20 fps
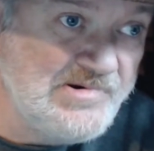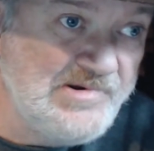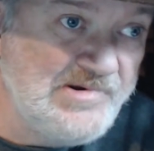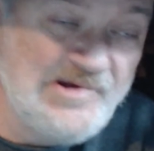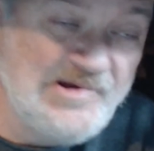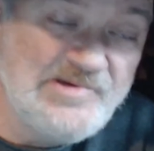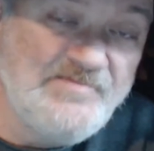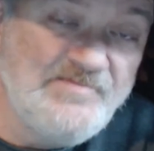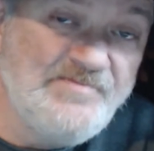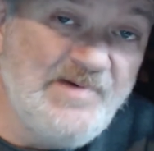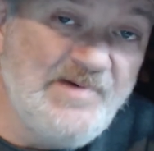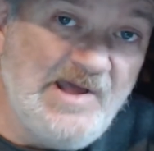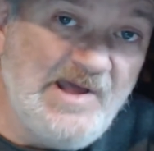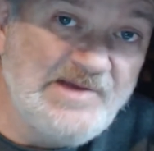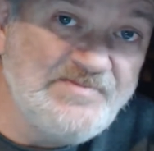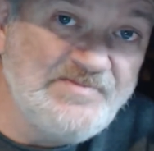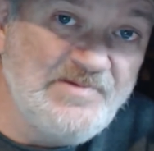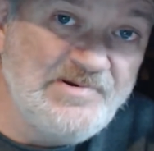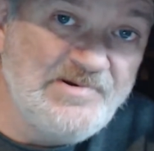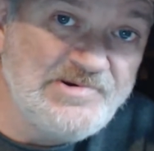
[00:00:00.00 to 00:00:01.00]
It's
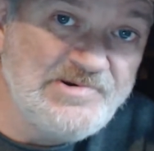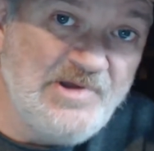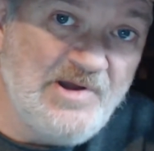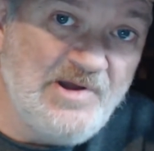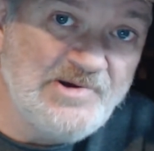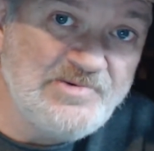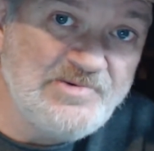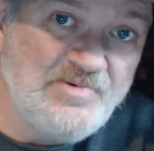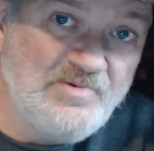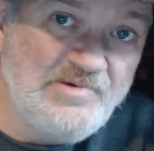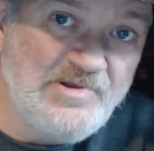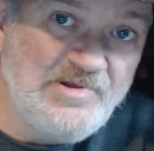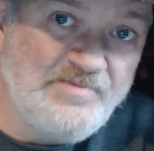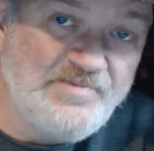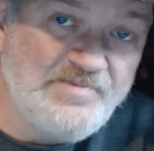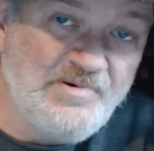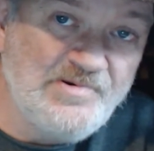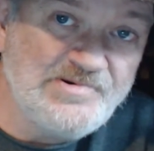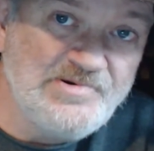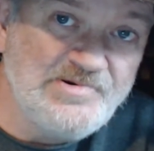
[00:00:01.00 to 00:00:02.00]
impossible to talk to a real
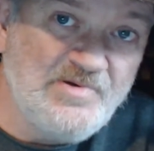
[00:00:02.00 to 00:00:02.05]
person